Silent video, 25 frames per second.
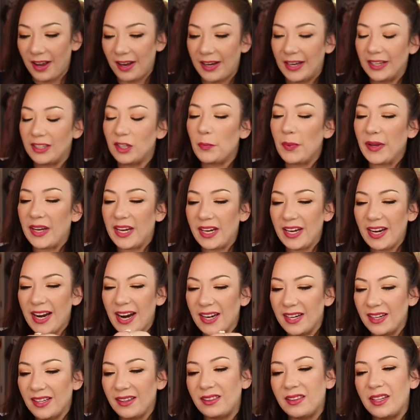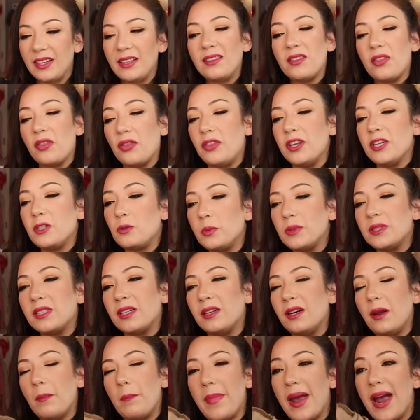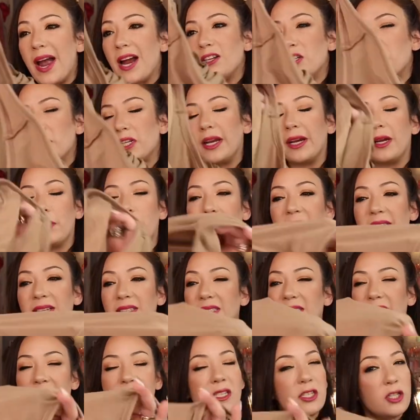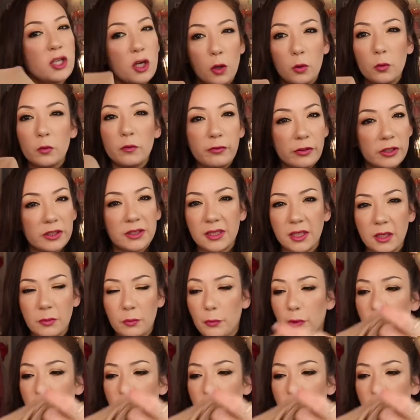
in the beginning, I didn't think this was going to match like my skin tone for some